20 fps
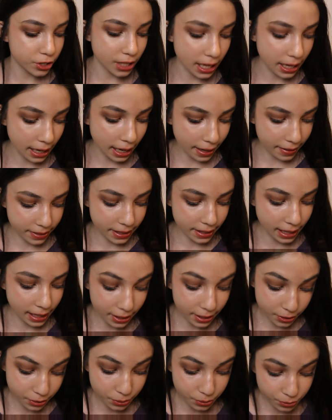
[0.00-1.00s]
that I think I
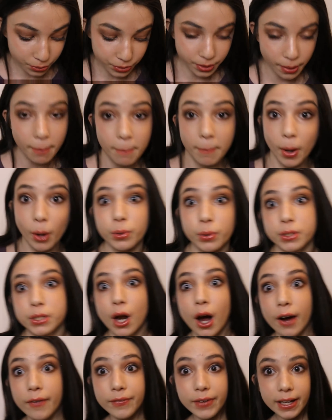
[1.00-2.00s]
use most
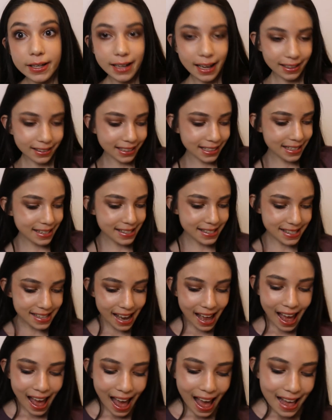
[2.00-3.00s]
often, at least.
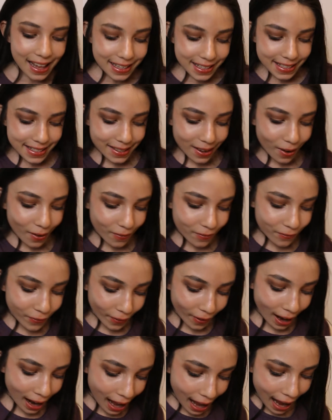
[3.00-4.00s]
So
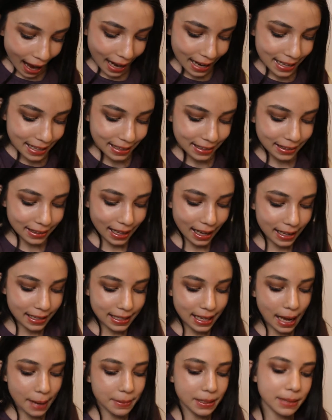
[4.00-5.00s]
for highlight,
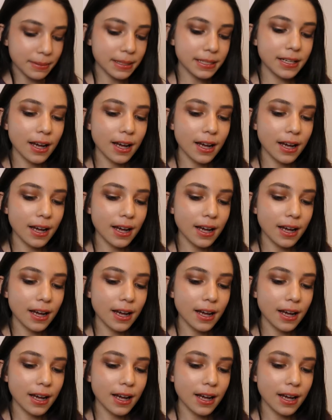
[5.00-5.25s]
I'm going to be